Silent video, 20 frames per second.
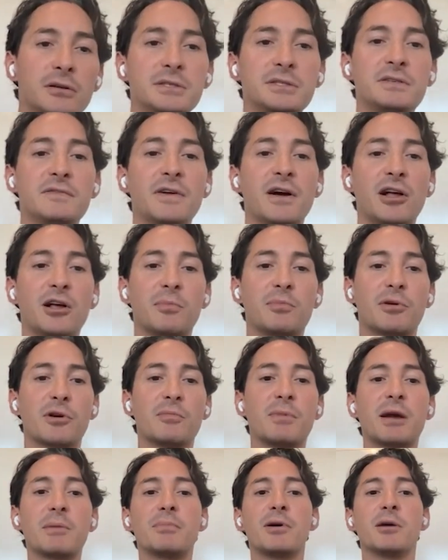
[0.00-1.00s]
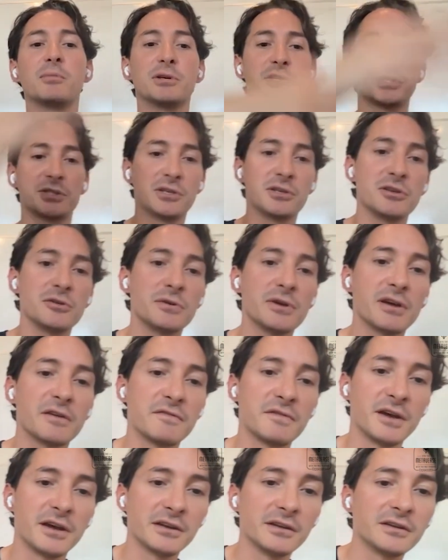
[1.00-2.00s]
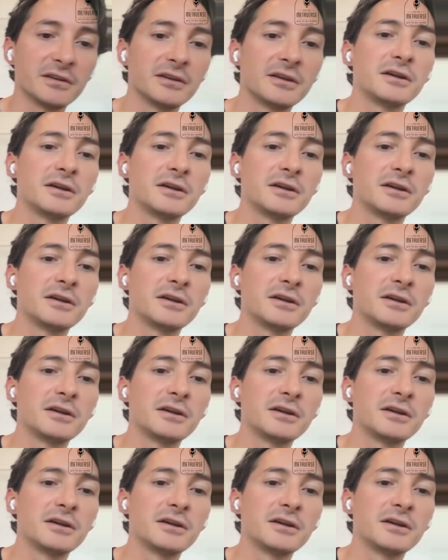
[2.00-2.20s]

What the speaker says: developer might publish to UEFN